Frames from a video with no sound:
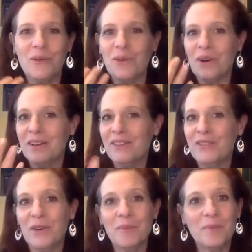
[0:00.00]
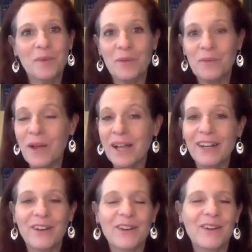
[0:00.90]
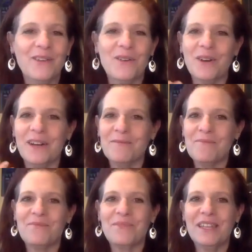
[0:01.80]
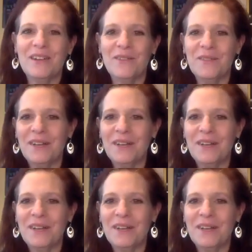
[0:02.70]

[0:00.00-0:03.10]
or if you're a writer, or, you know,